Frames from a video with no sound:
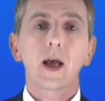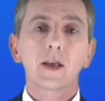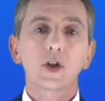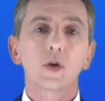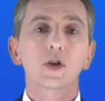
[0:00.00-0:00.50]

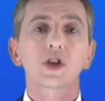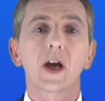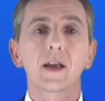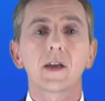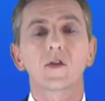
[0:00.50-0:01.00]
Light or
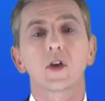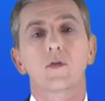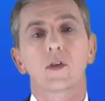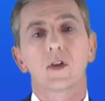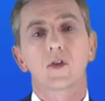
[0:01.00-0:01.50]
shiny
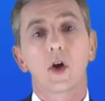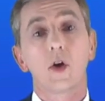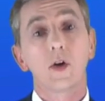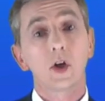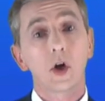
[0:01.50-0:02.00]
surfaces
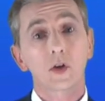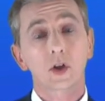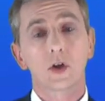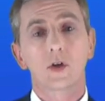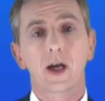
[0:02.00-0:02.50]
are
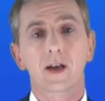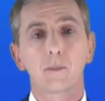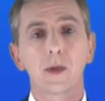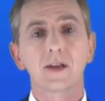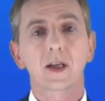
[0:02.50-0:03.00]
not good at
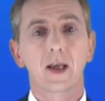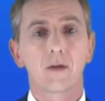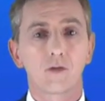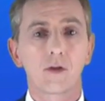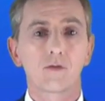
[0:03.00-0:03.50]
emitting
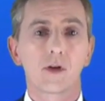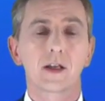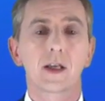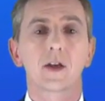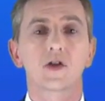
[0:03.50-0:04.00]
infrared
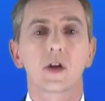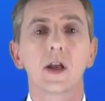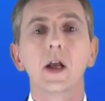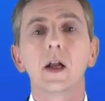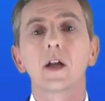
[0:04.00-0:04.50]

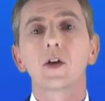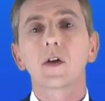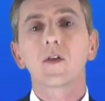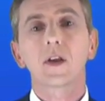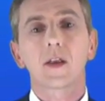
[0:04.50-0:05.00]
radiation, and
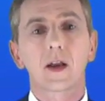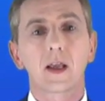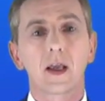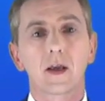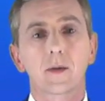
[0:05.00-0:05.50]
you can see that
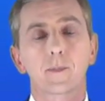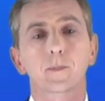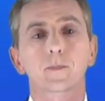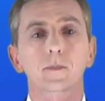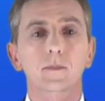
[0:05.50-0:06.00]
here.
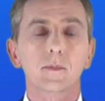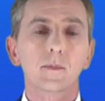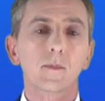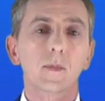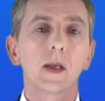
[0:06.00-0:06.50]

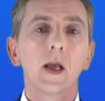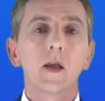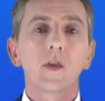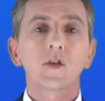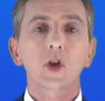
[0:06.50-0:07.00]

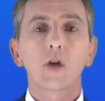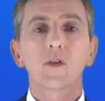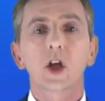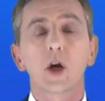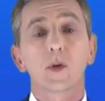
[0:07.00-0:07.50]
This
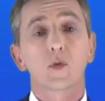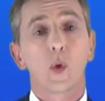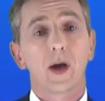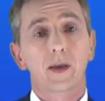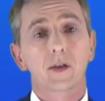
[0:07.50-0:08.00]
coffee cup is
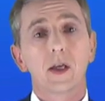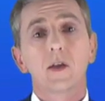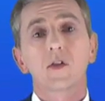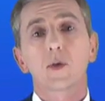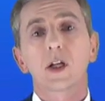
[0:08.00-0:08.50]
white,
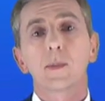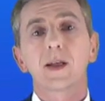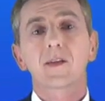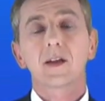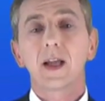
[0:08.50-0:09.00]
so it
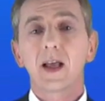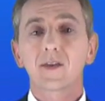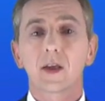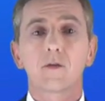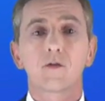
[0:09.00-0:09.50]
emits
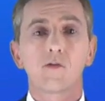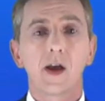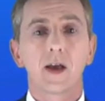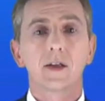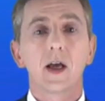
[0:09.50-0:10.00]
less
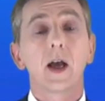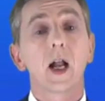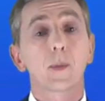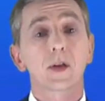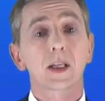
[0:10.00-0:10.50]
infrared,
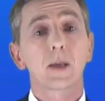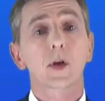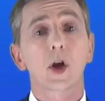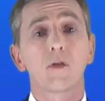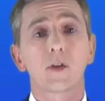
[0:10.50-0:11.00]
helping to
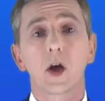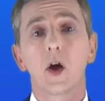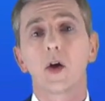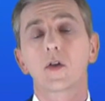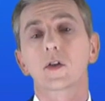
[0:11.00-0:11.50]
keep the coffee
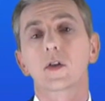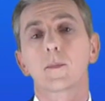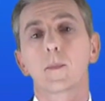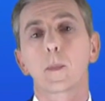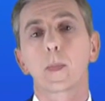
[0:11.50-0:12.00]
hot.
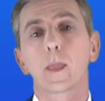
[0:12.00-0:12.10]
